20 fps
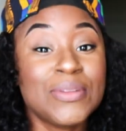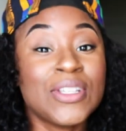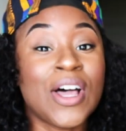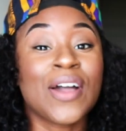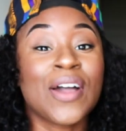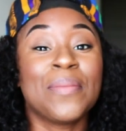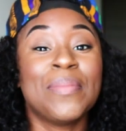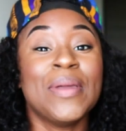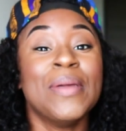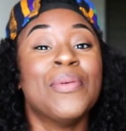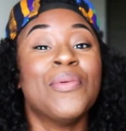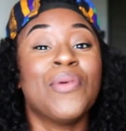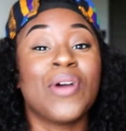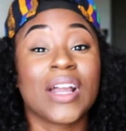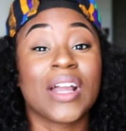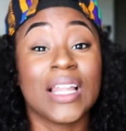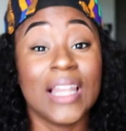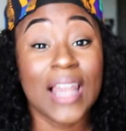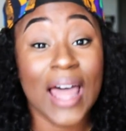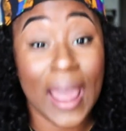talking, people
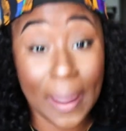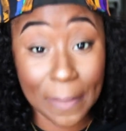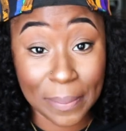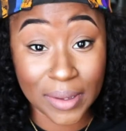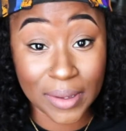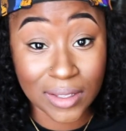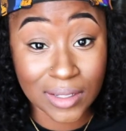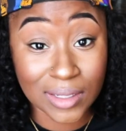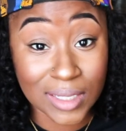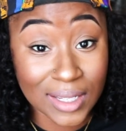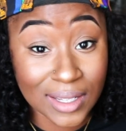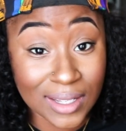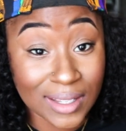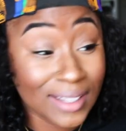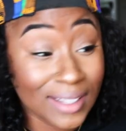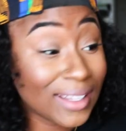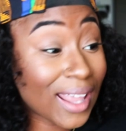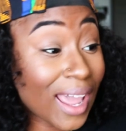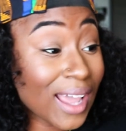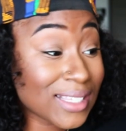were clapping.
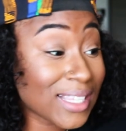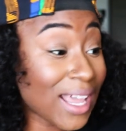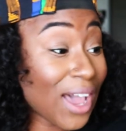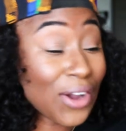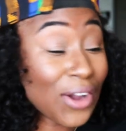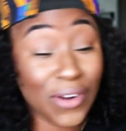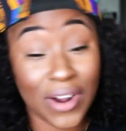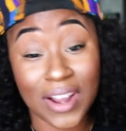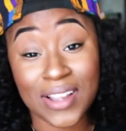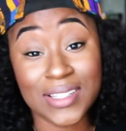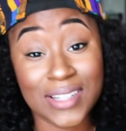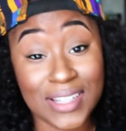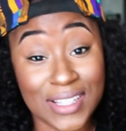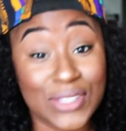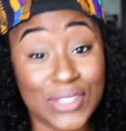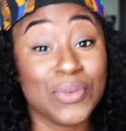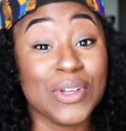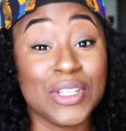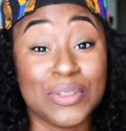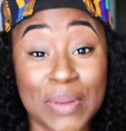That's how crazy
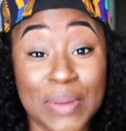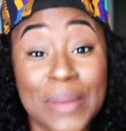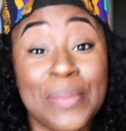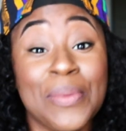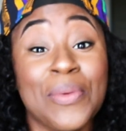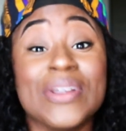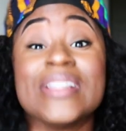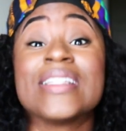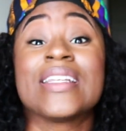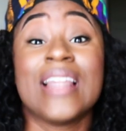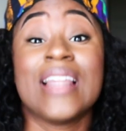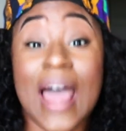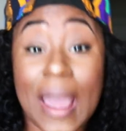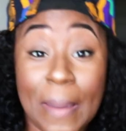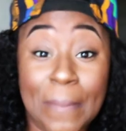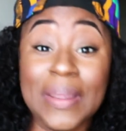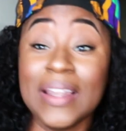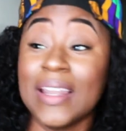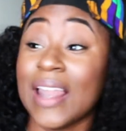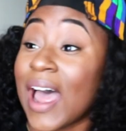this was. People was
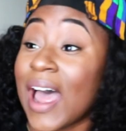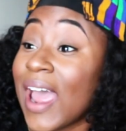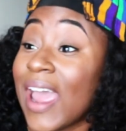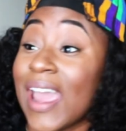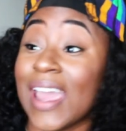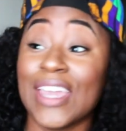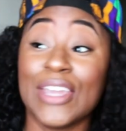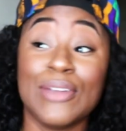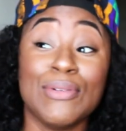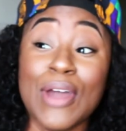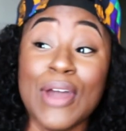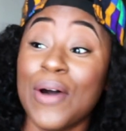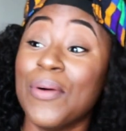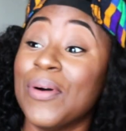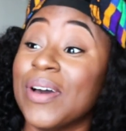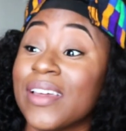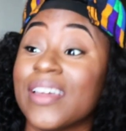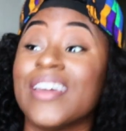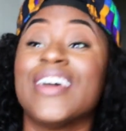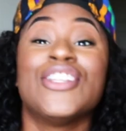clapping like, you know
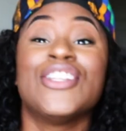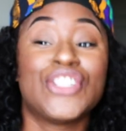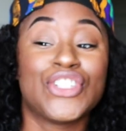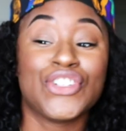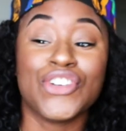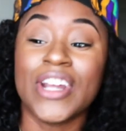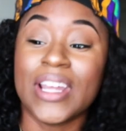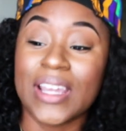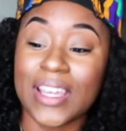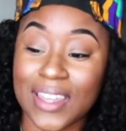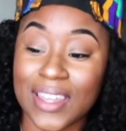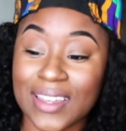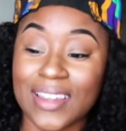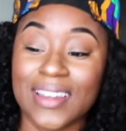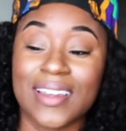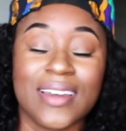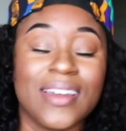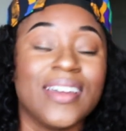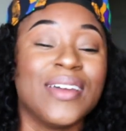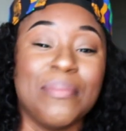what, good trick,
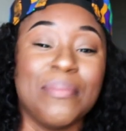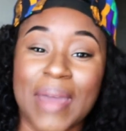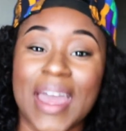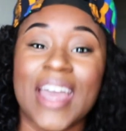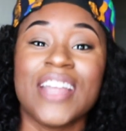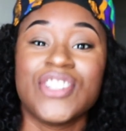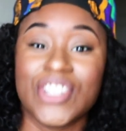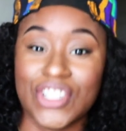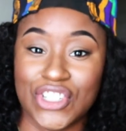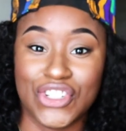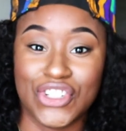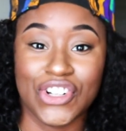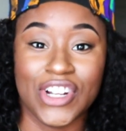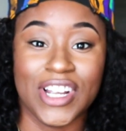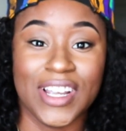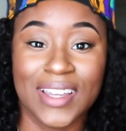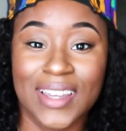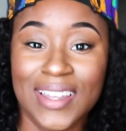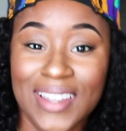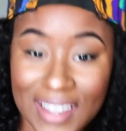good magic
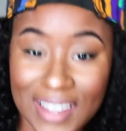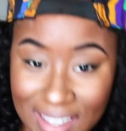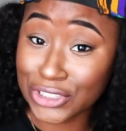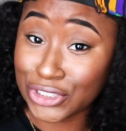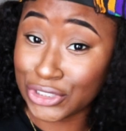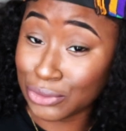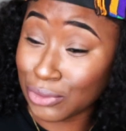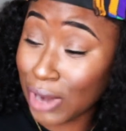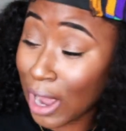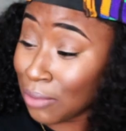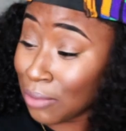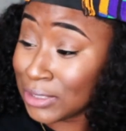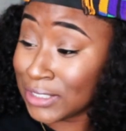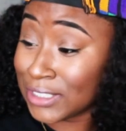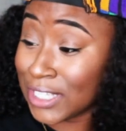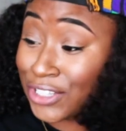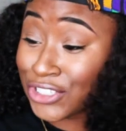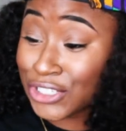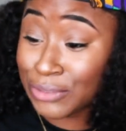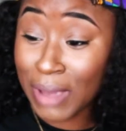trick. Shoot, I was
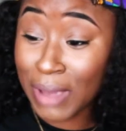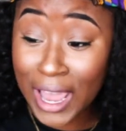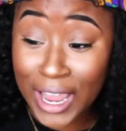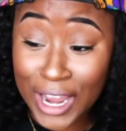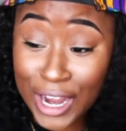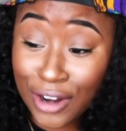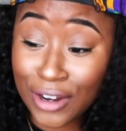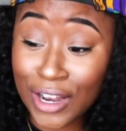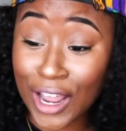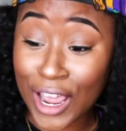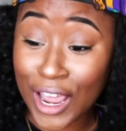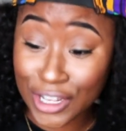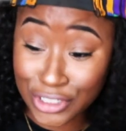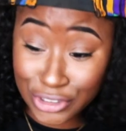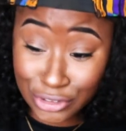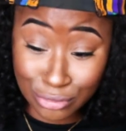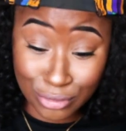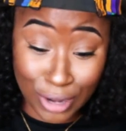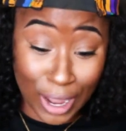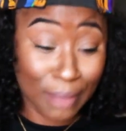touching my hair like,
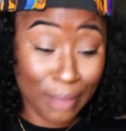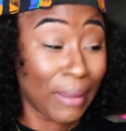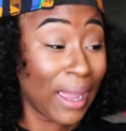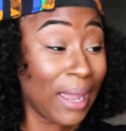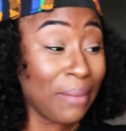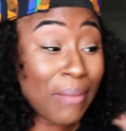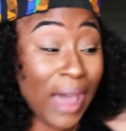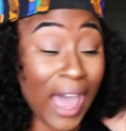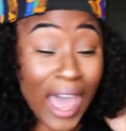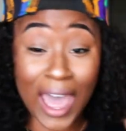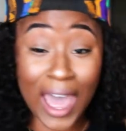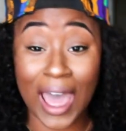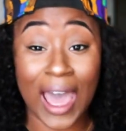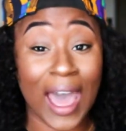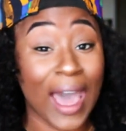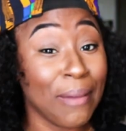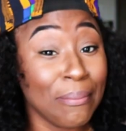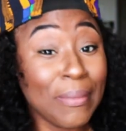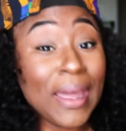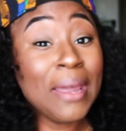shoot, I may
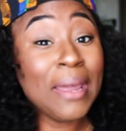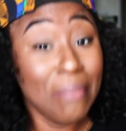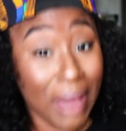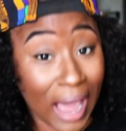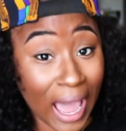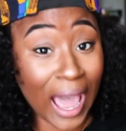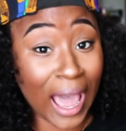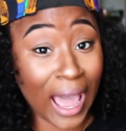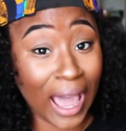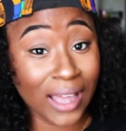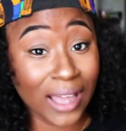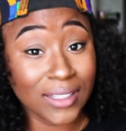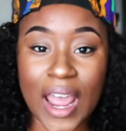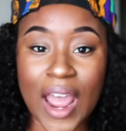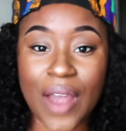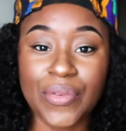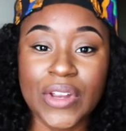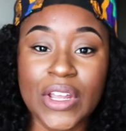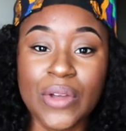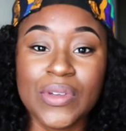buy.
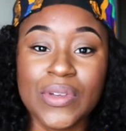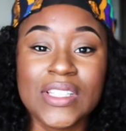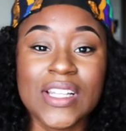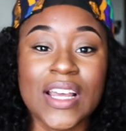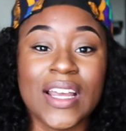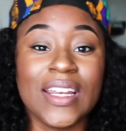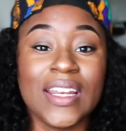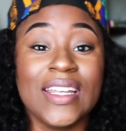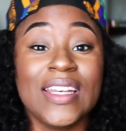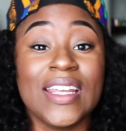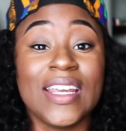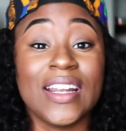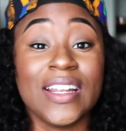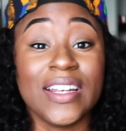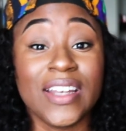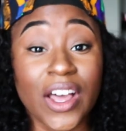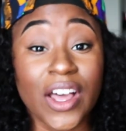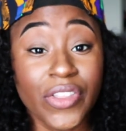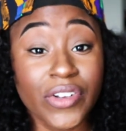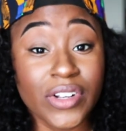After he was done, he did
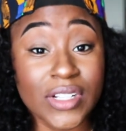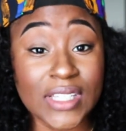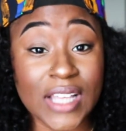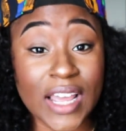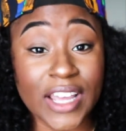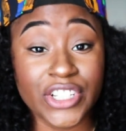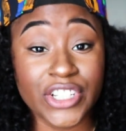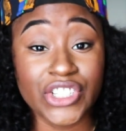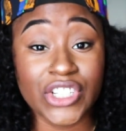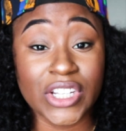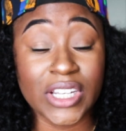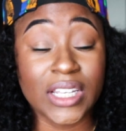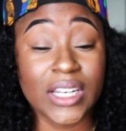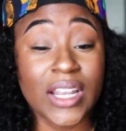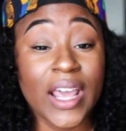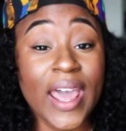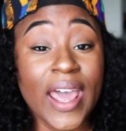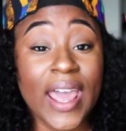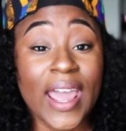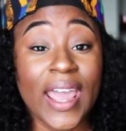another
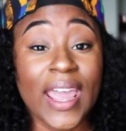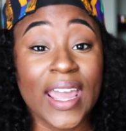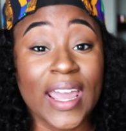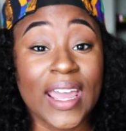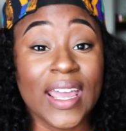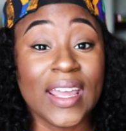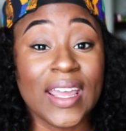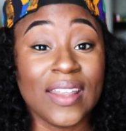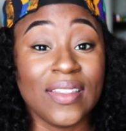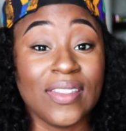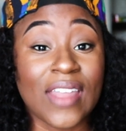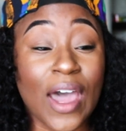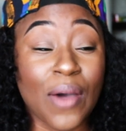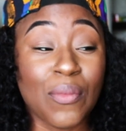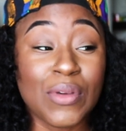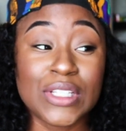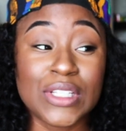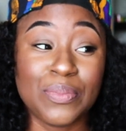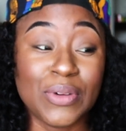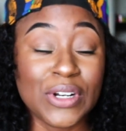section, and that
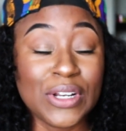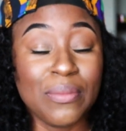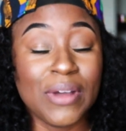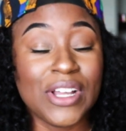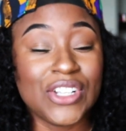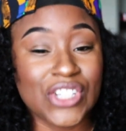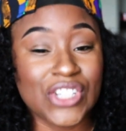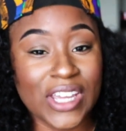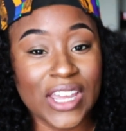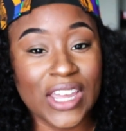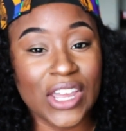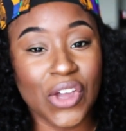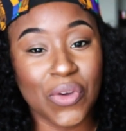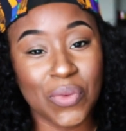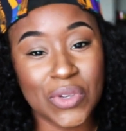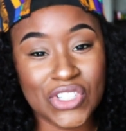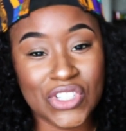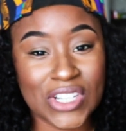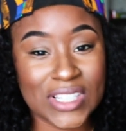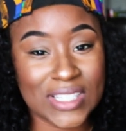was pretty much it. It
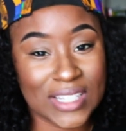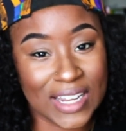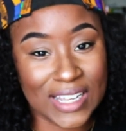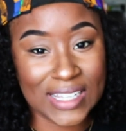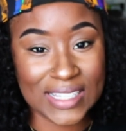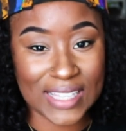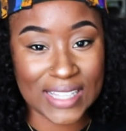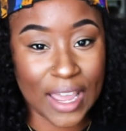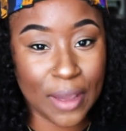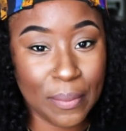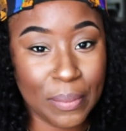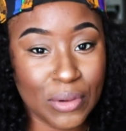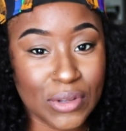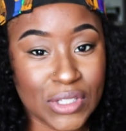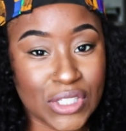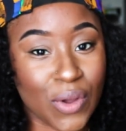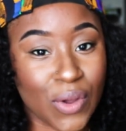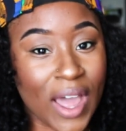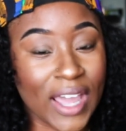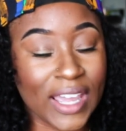was just an example,
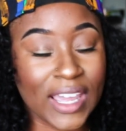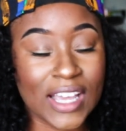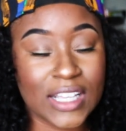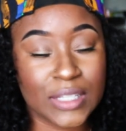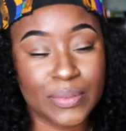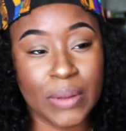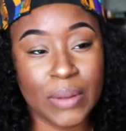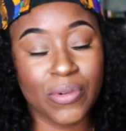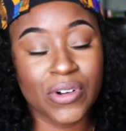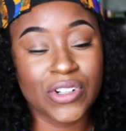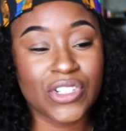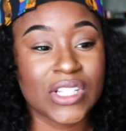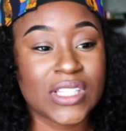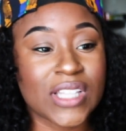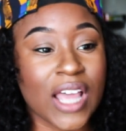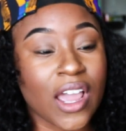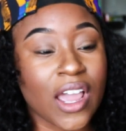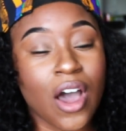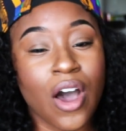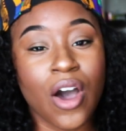so I guess people were just
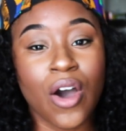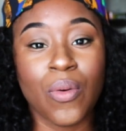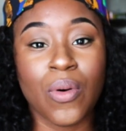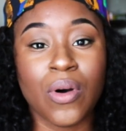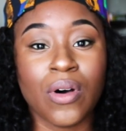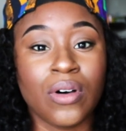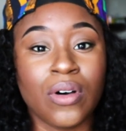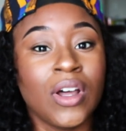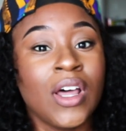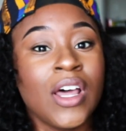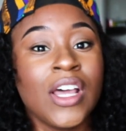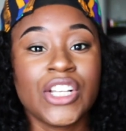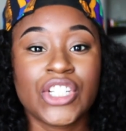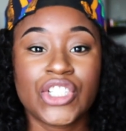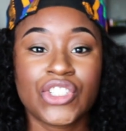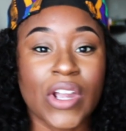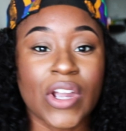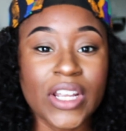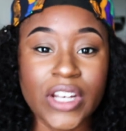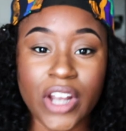like, oh, well,
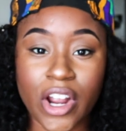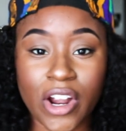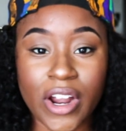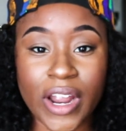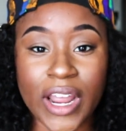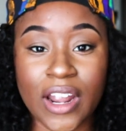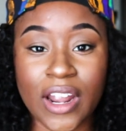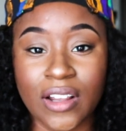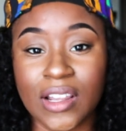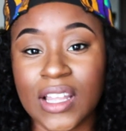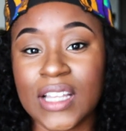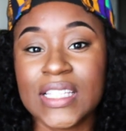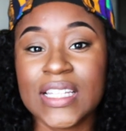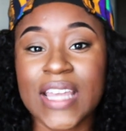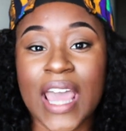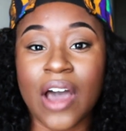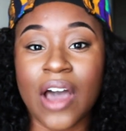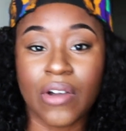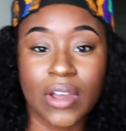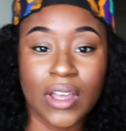straighten her hair. Let's
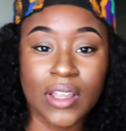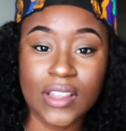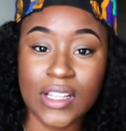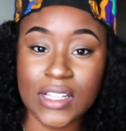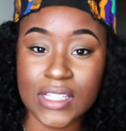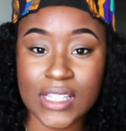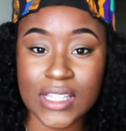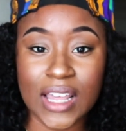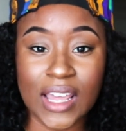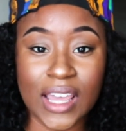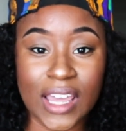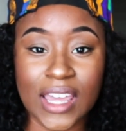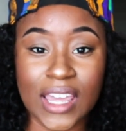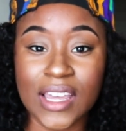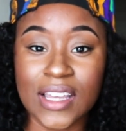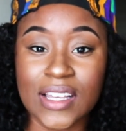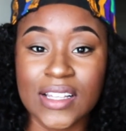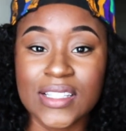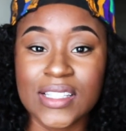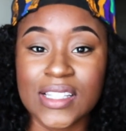see how good this thing
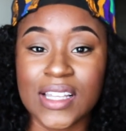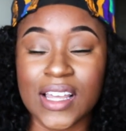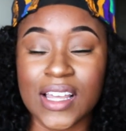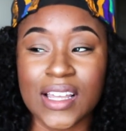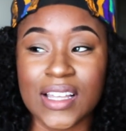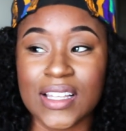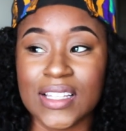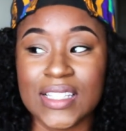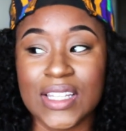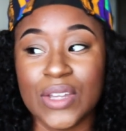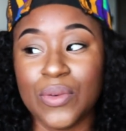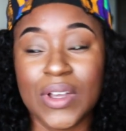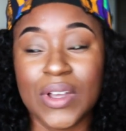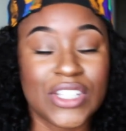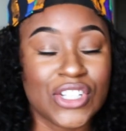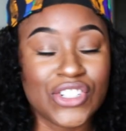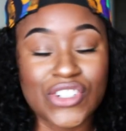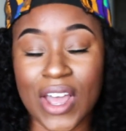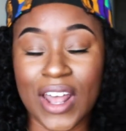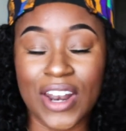is, because he
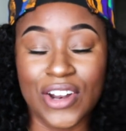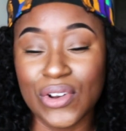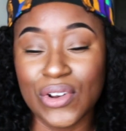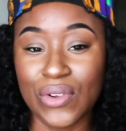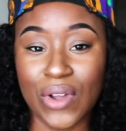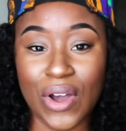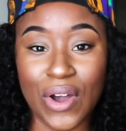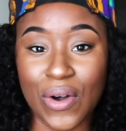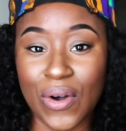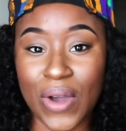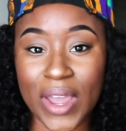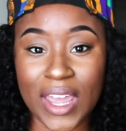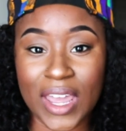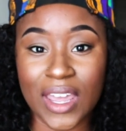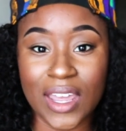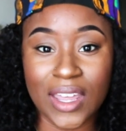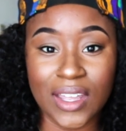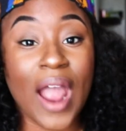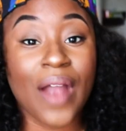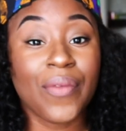wasn't trying to do the whole
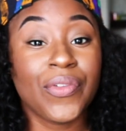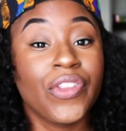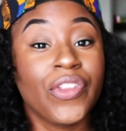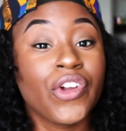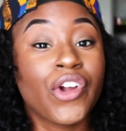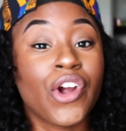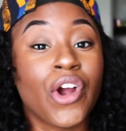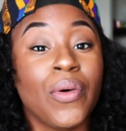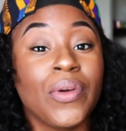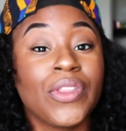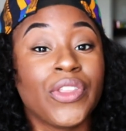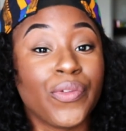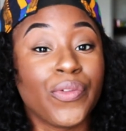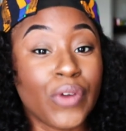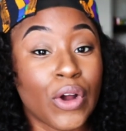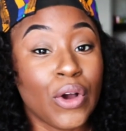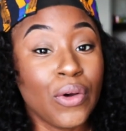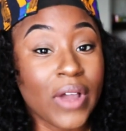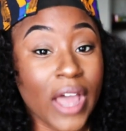head. After the girl with the fro